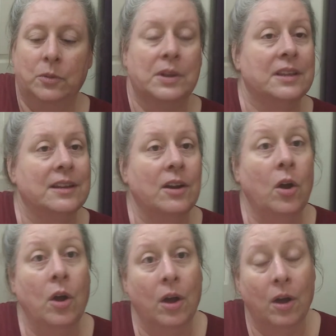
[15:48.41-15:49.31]
with an
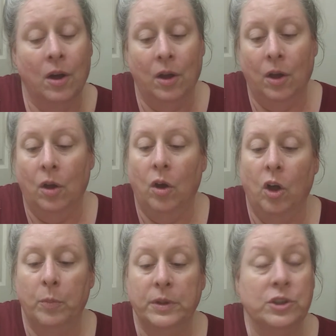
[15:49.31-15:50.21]

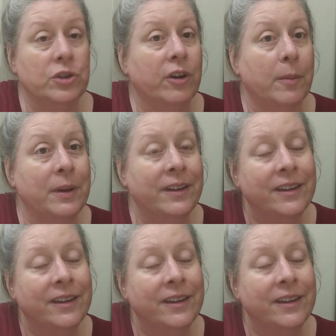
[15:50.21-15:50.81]
almond scrub